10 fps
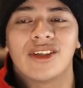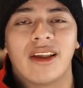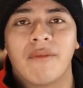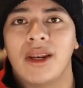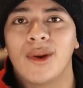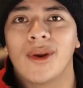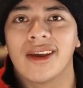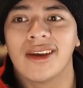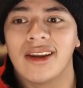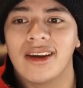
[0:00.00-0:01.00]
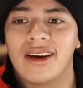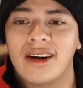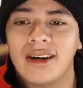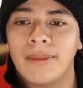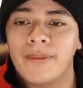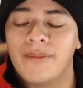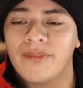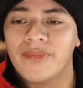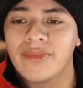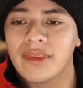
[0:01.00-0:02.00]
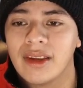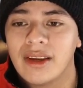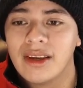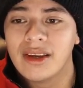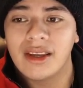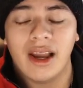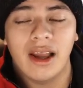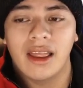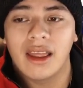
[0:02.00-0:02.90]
they've been doing good. Yeah,